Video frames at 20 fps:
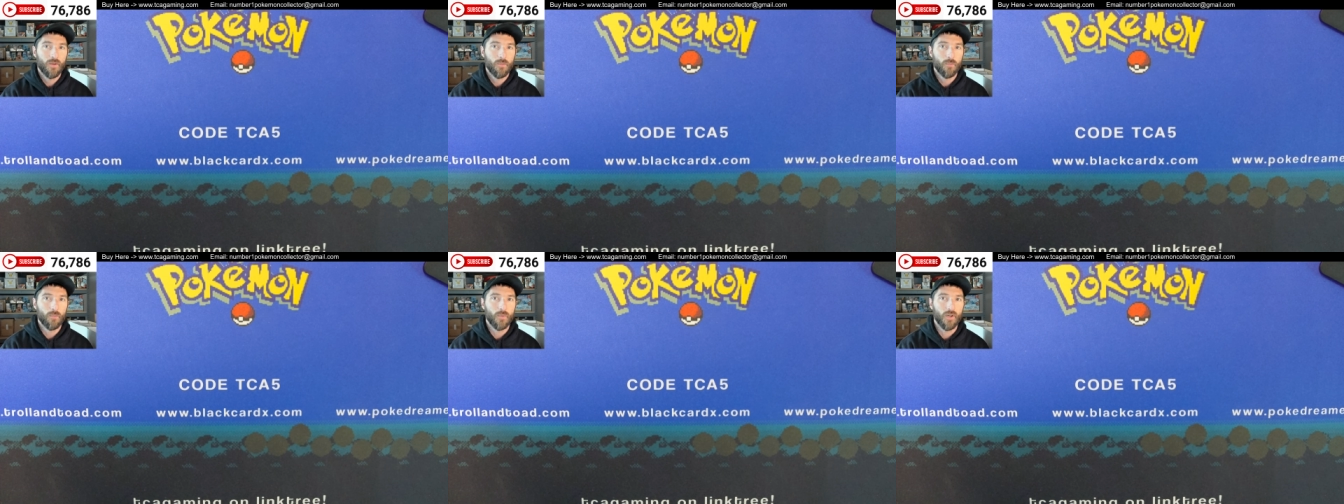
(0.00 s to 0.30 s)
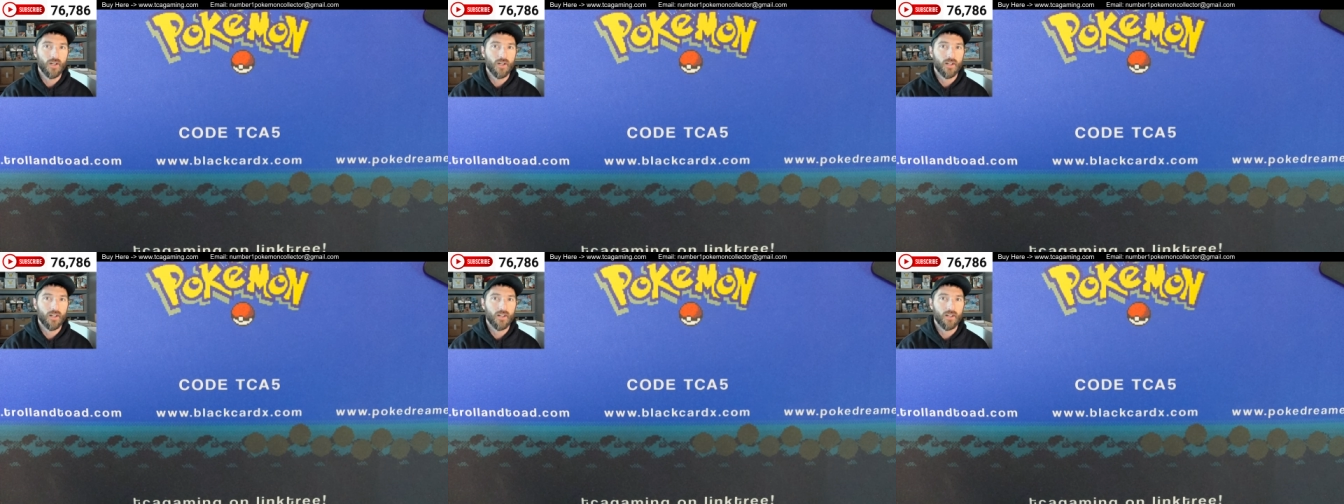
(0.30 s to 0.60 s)

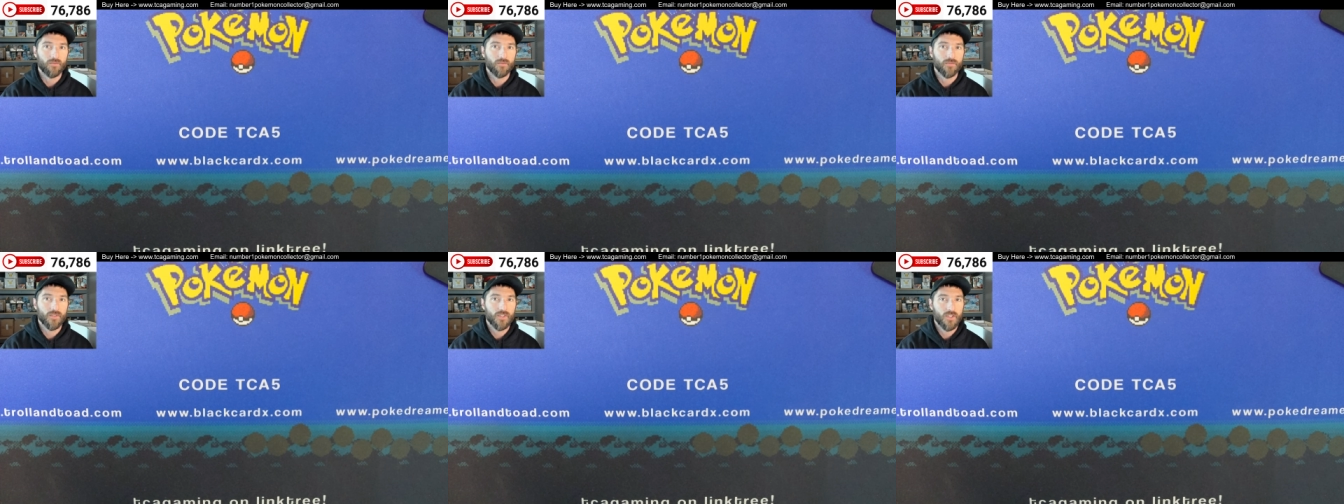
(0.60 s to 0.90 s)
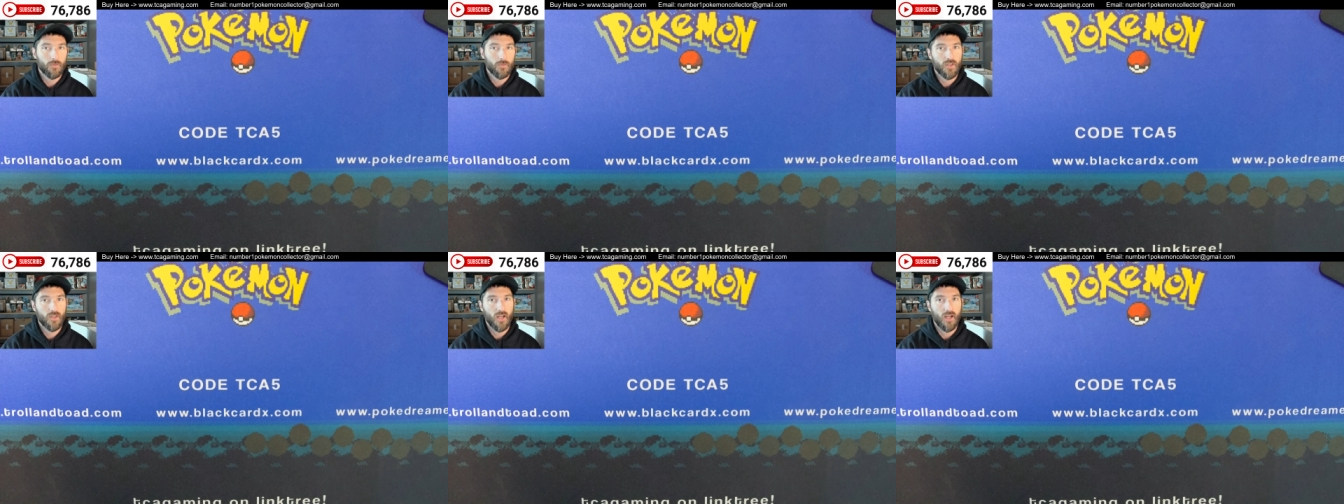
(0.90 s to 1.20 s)
but
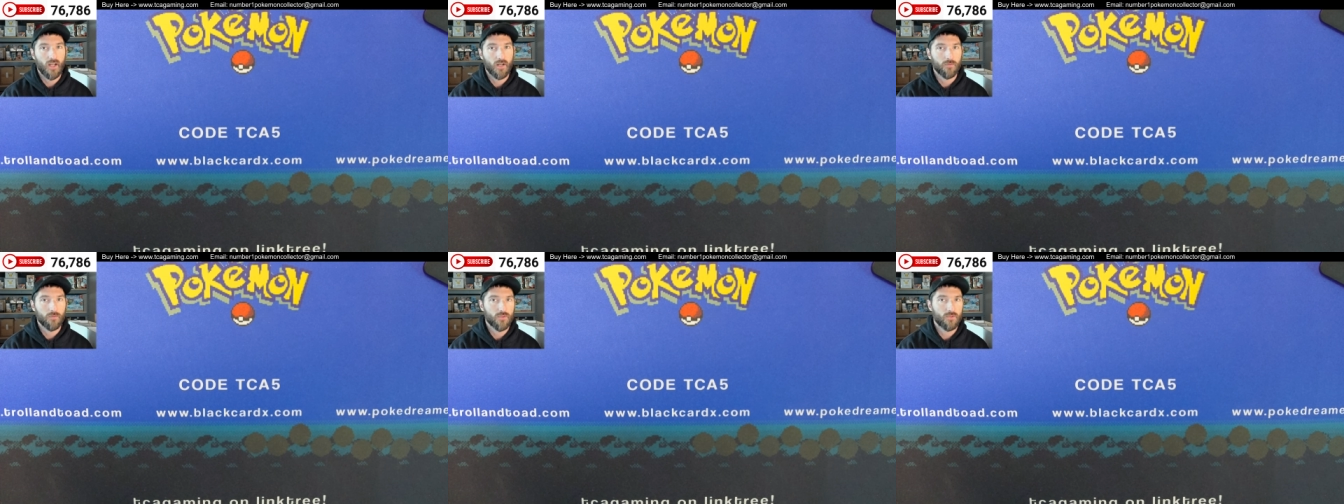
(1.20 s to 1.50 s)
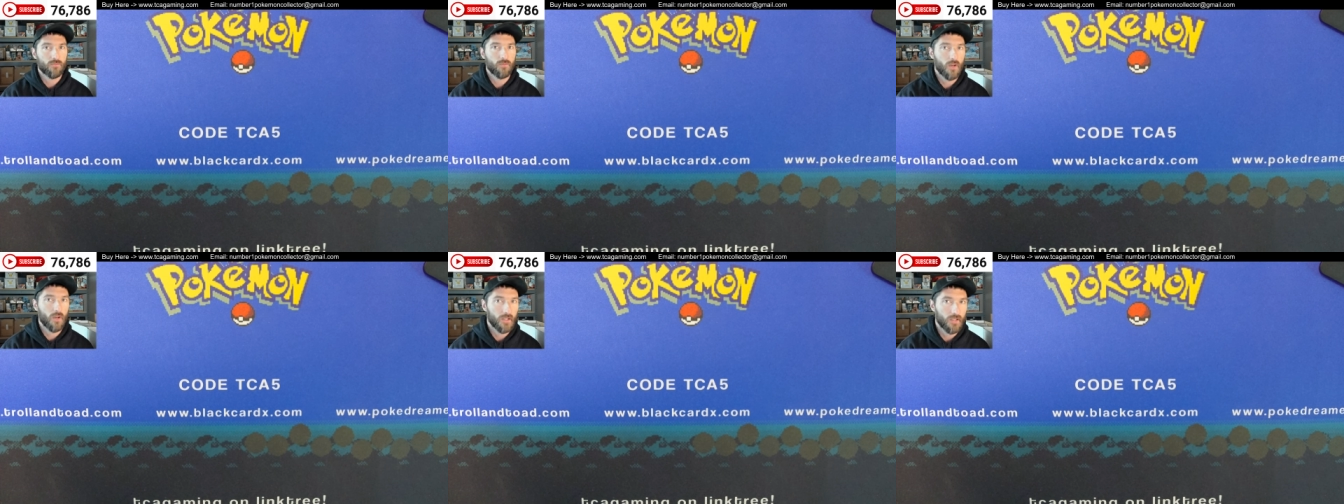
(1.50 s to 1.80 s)
some of the items
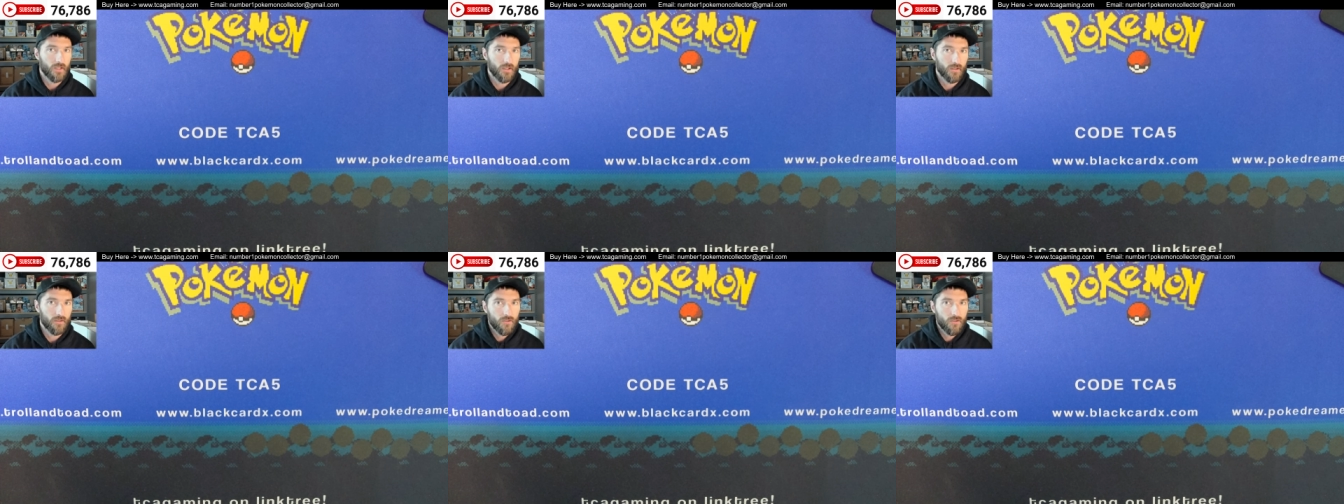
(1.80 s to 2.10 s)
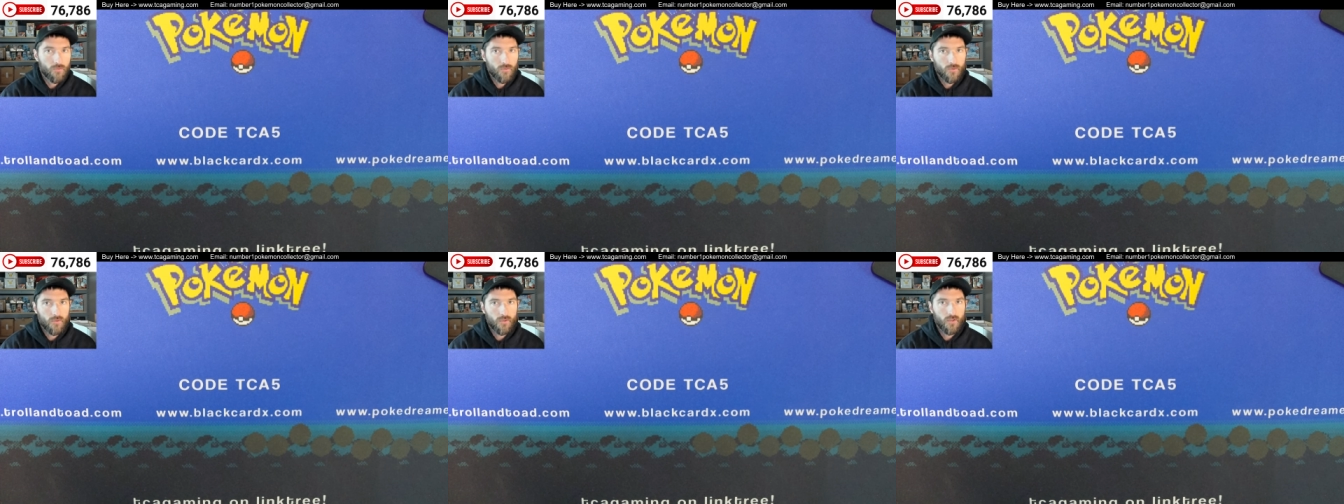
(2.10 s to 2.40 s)
you
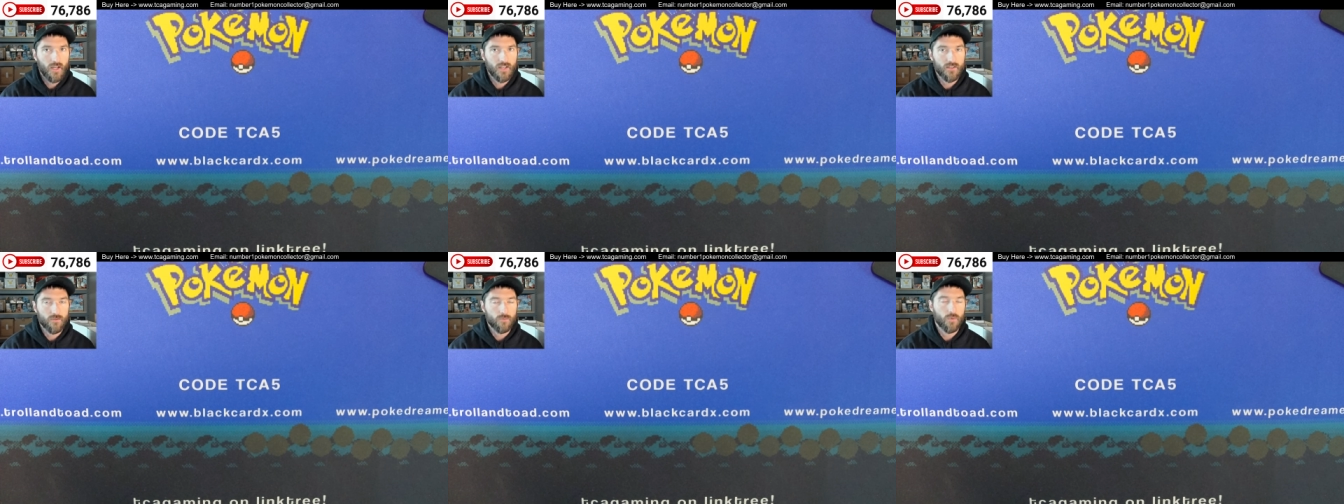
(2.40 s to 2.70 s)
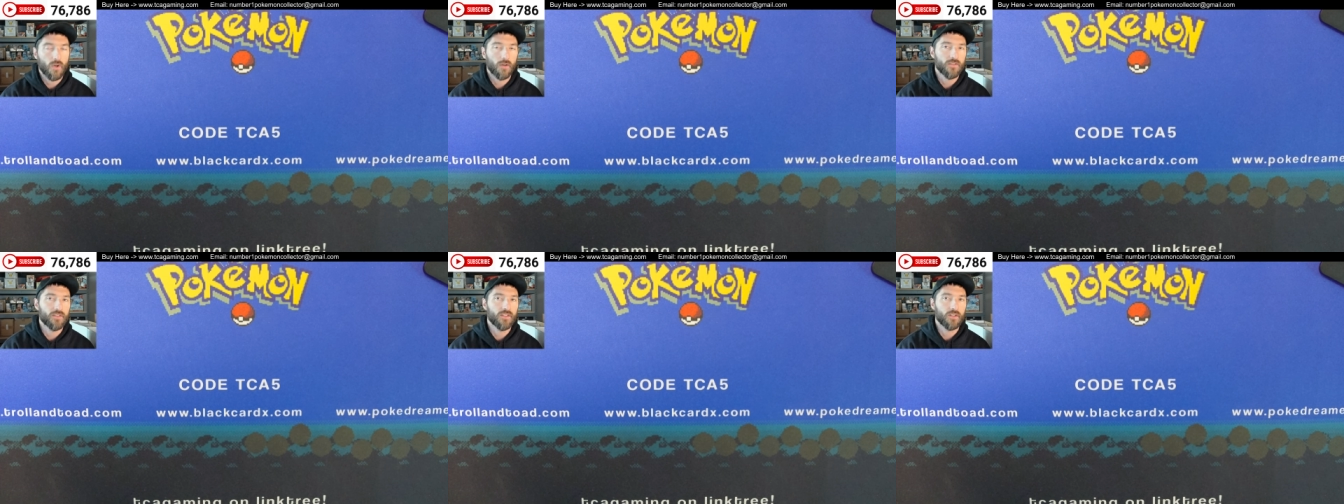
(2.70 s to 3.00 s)
guys have
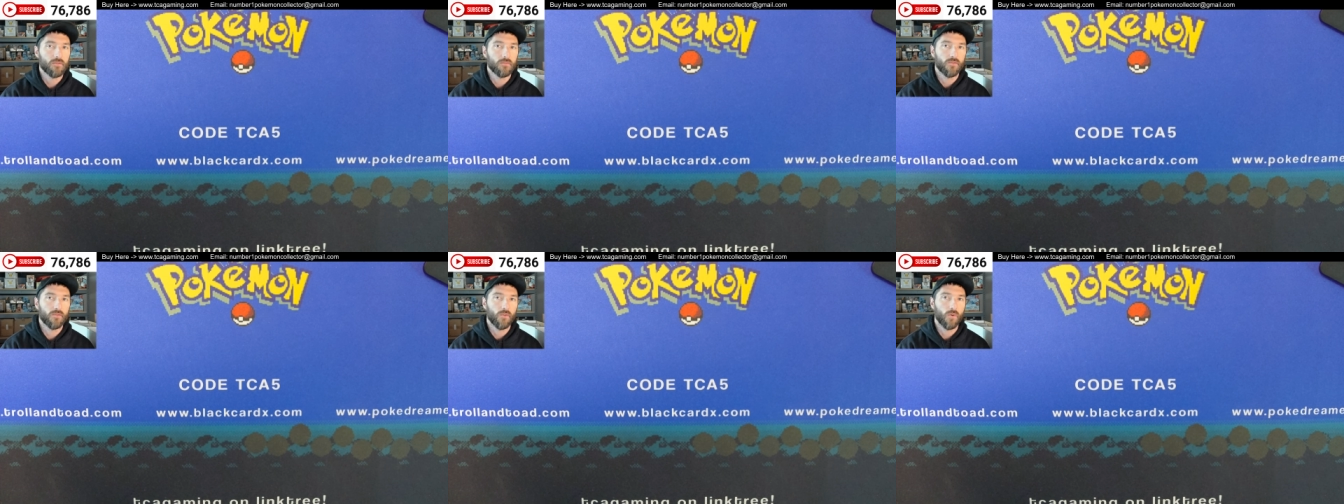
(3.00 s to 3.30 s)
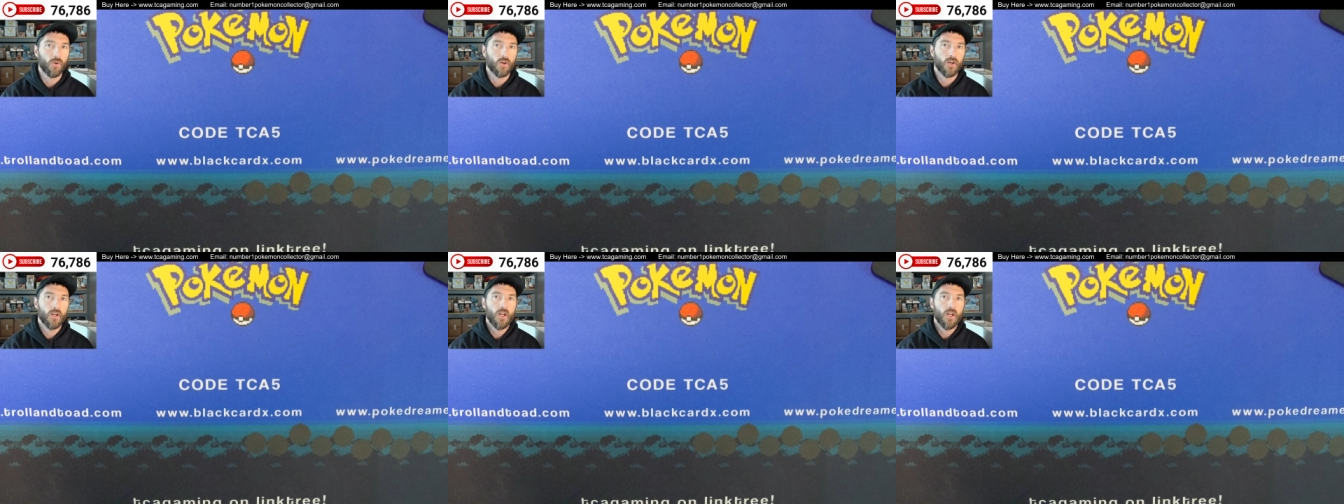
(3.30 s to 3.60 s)
probably seen
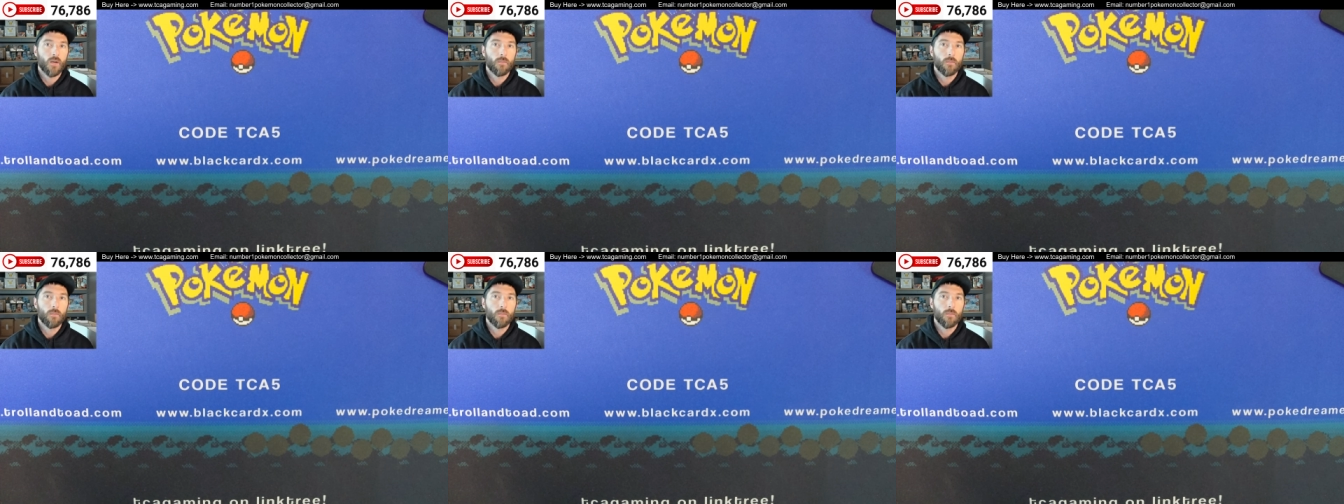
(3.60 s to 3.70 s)
before.